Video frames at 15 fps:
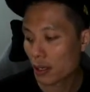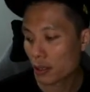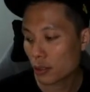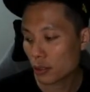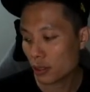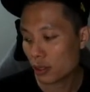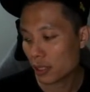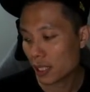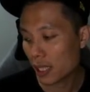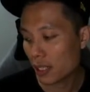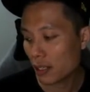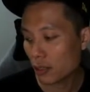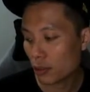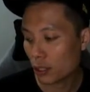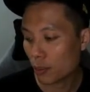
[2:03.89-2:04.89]
So the slightly
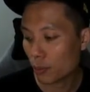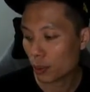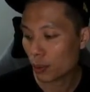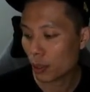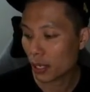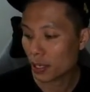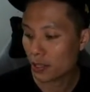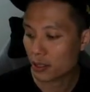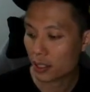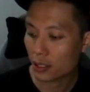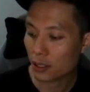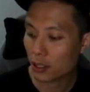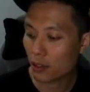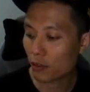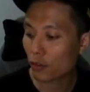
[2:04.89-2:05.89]
long jumper wire is
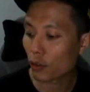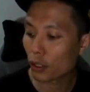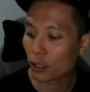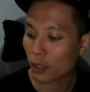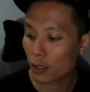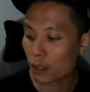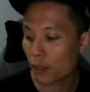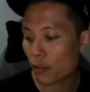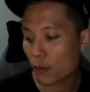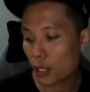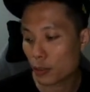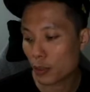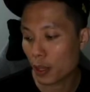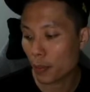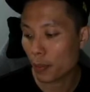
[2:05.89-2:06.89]
actually for the
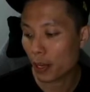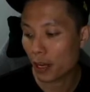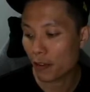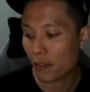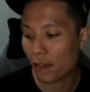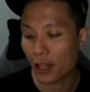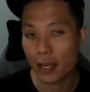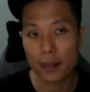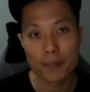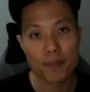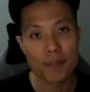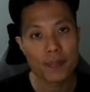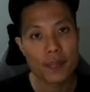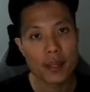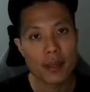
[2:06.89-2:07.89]
Raspberry Pi fan.
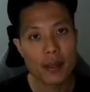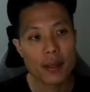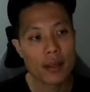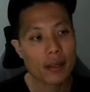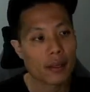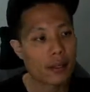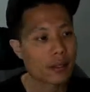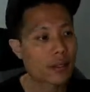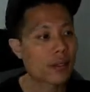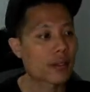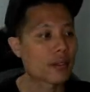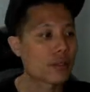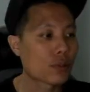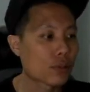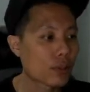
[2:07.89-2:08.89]
Okay,
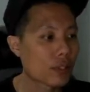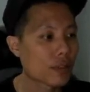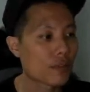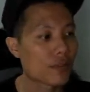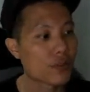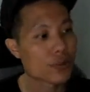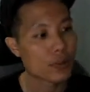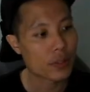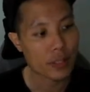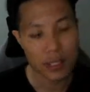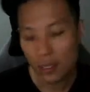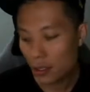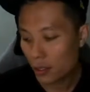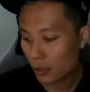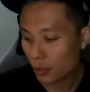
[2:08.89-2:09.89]
so if you see
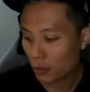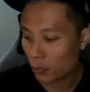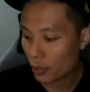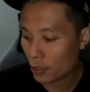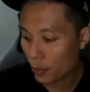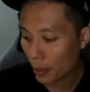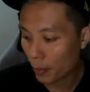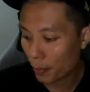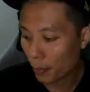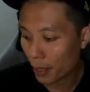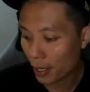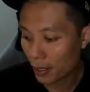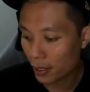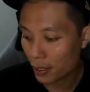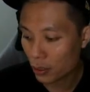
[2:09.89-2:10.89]
here on the Raspberry
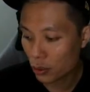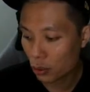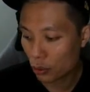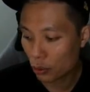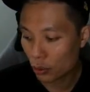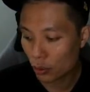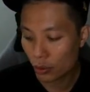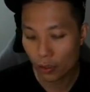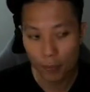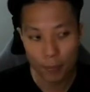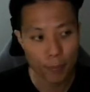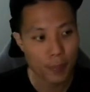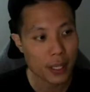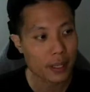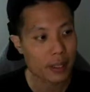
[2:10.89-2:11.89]
Pi, there's 2 rows of
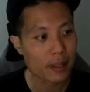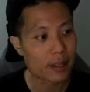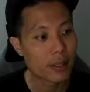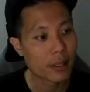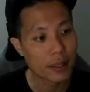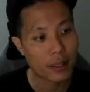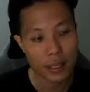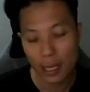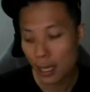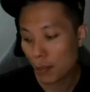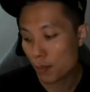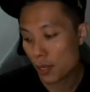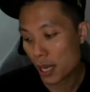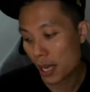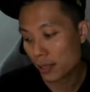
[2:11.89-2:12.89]
pin that
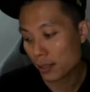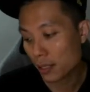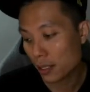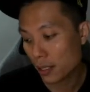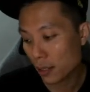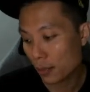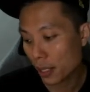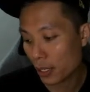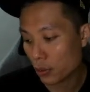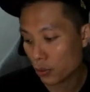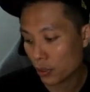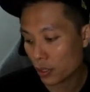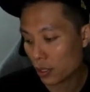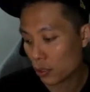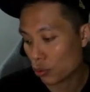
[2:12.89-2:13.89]
can be extended out by
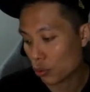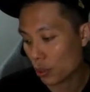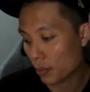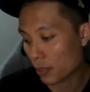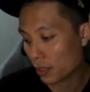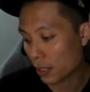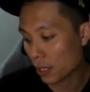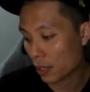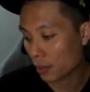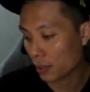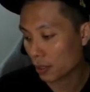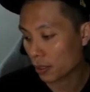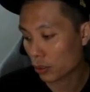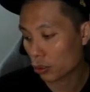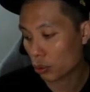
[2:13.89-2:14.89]
using this ribbon
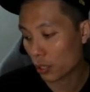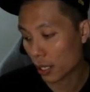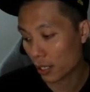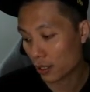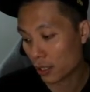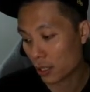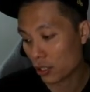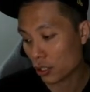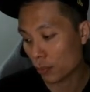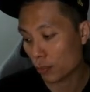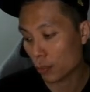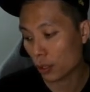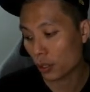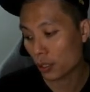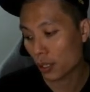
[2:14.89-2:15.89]
cable to the extension
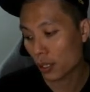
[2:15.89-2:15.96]
board.